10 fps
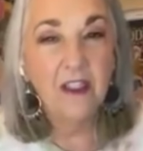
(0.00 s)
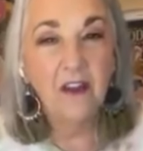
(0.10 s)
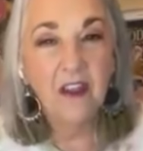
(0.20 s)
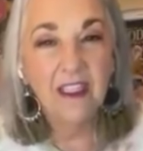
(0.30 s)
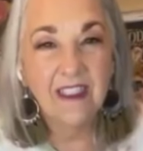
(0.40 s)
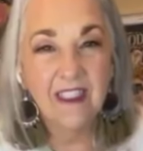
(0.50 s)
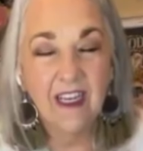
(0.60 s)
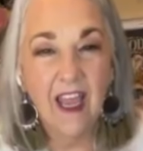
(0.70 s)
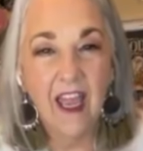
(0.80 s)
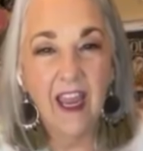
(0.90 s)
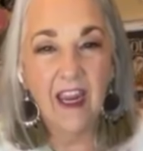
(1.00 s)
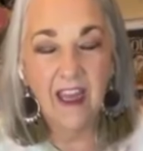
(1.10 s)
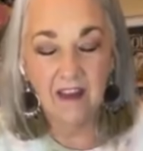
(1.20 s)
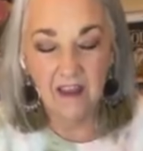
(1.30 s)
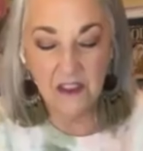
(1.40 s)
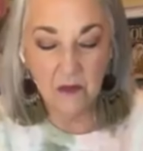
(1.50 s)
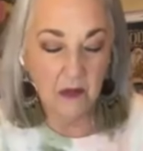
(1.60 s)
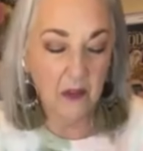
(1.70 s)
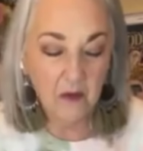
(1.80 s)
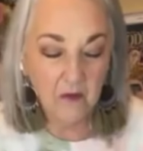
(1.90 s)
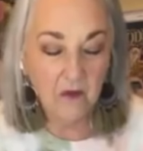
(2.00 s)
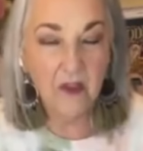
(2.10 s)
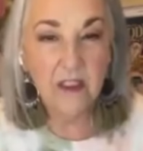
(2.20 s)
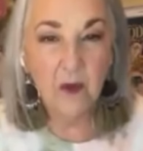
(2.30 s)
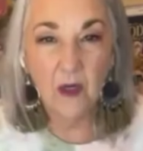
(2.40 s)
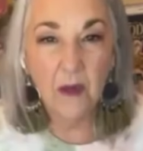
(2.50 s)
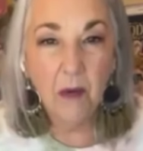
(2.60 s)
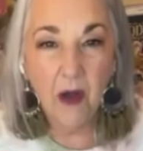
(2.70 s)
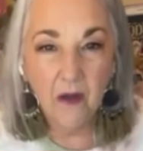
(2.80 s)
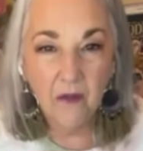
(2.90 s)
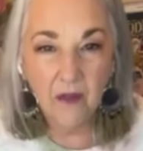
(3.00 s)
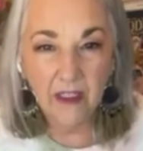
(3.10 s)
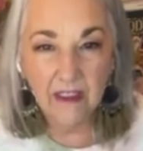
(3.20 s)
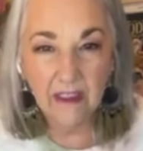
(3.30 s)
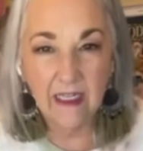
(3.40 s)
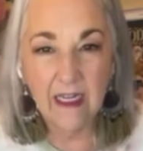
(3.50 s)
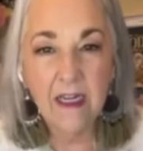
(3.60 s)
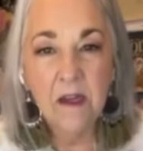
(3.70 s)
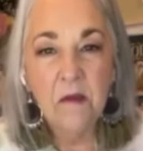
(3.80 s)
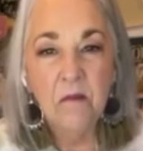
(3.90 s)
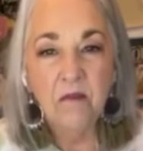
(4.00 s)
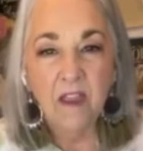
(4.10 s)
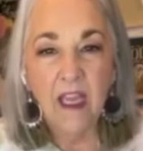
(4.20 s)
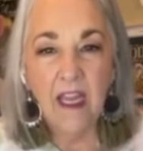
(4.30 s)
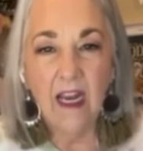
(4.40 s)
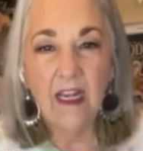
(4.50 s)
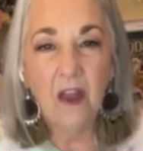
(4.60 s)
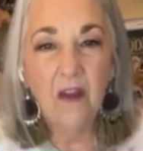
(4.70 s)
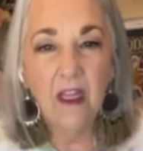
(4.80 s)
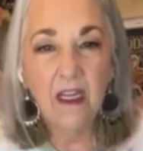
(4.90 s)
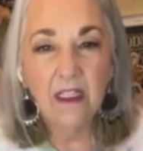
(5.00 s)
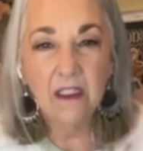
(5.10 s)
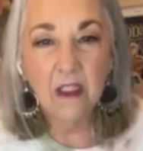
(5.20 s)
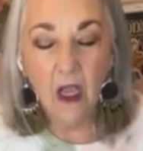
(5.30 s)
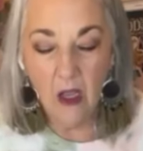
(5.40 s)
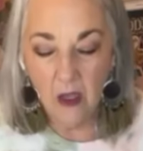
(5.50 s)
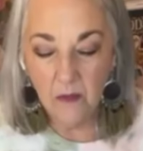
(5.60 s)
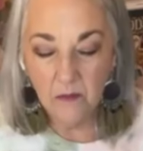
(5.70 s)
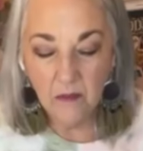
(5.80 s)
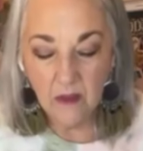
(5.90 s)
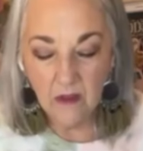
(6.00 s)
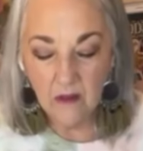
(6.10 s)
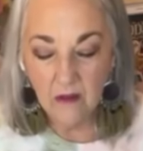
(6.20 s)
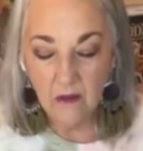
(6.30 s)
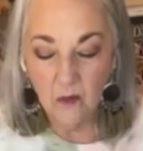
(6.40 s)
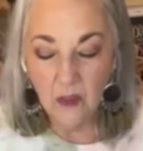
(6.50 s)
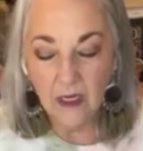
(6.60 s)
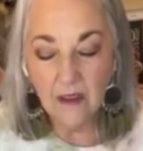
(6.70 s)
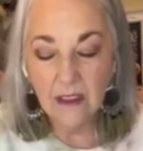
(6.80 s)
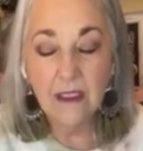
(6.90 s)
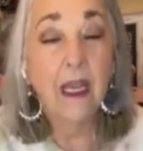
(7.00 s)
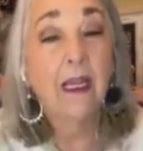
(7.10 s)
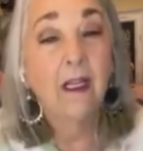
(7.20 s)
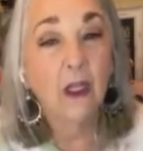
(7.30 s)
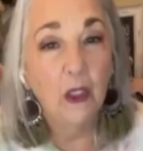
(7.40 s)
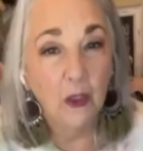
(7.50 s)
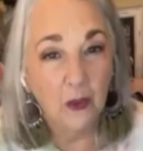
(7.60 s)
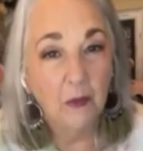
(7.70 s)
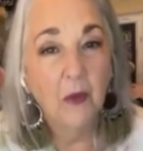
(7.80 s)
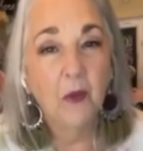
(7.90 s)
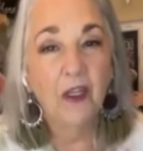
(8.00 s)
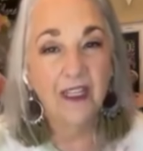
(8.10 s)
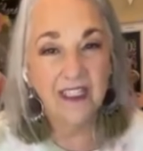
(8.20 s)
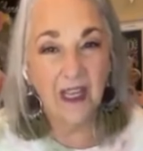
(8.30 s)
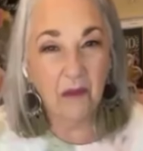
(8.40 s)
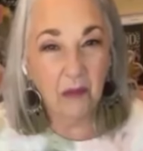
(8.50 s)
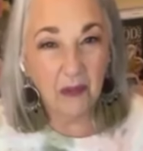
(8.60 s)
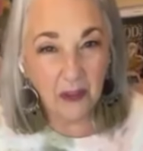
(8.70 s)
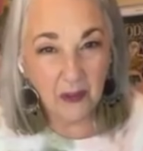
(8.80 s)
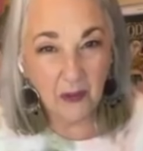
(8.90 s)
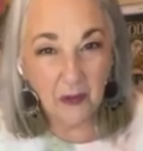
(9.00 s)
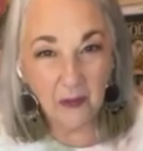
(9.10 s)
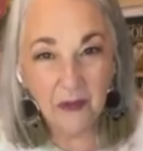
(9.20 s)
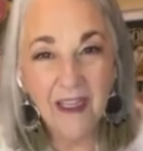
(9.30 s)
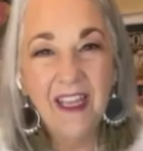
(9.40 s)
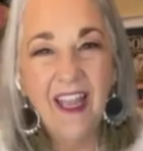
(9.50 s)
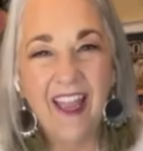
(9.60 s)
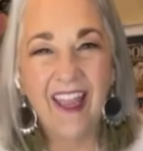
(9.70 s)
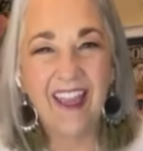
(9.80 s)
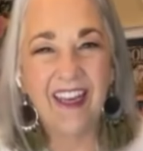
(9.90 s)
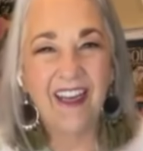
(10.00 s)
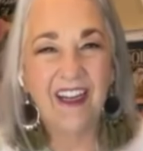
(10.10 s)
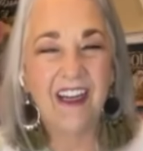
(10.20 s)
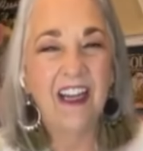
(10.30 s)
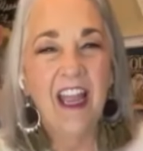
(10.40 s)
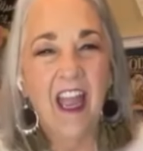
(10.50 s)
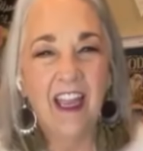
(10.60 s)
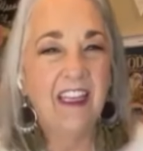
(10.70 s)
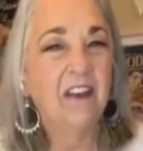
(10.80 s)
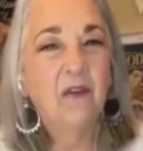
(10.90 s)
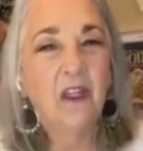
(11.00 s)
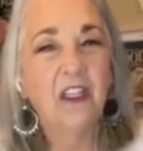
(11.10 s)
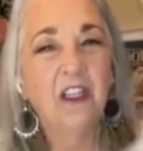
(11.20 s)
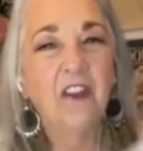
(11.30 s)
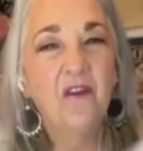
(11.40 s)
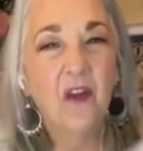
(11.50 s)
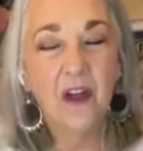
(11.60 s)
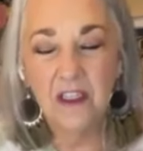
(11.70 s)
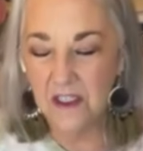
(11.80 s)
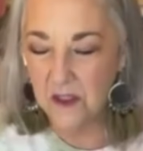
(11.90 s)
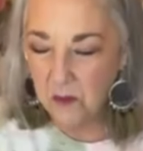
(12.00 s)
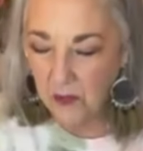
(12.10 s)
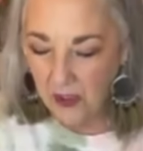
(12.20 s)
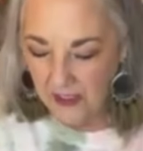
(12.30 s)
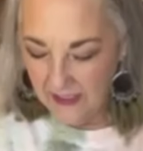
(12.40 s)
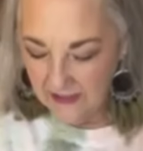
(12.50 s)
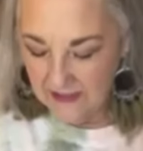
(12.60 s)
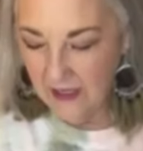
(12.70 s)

Do this today, and this balloon fits on it perfectly. And I know that it's we're not going to say gloom, we're going to say bloom, and uh and we're looking forward to spring.